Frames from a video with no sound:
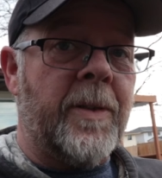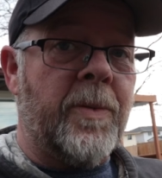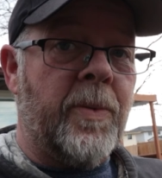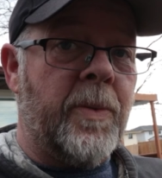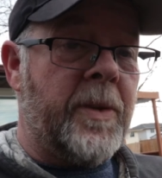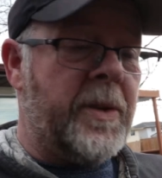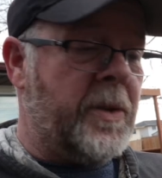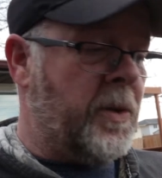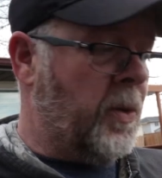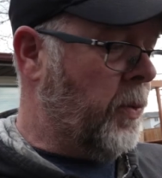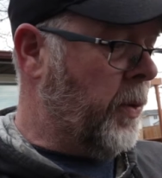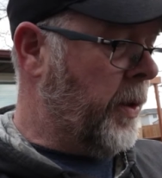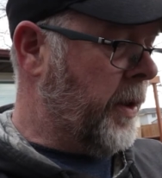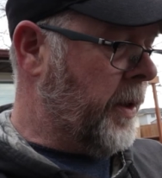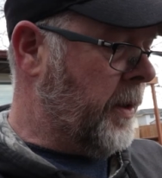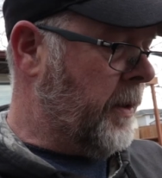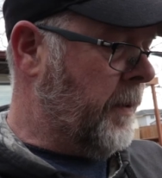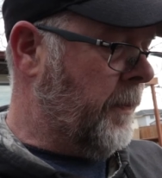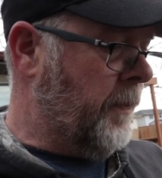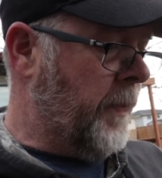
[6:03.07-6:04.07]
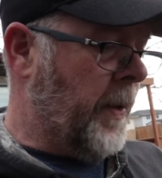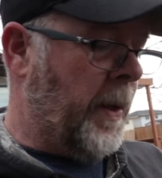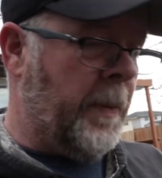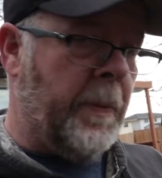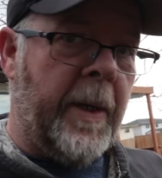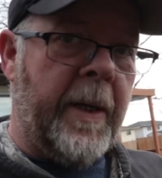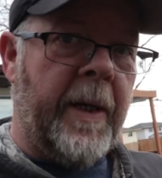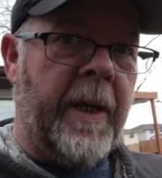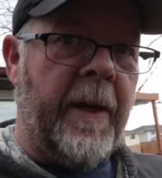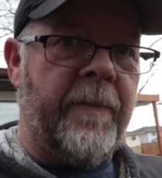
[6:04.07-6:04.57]
this one's still working. I
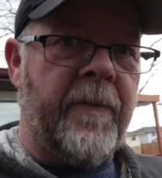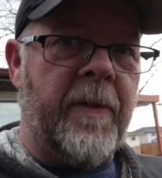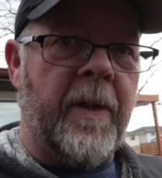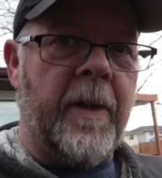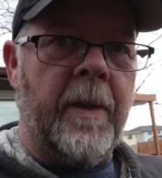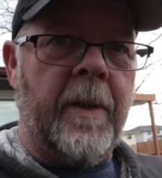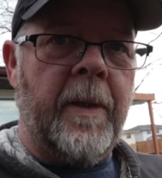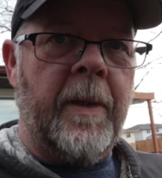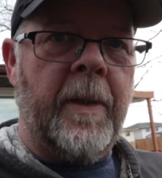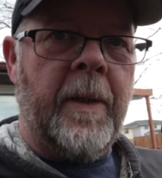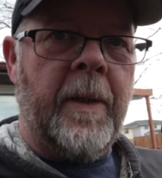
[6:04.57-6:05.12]
might have to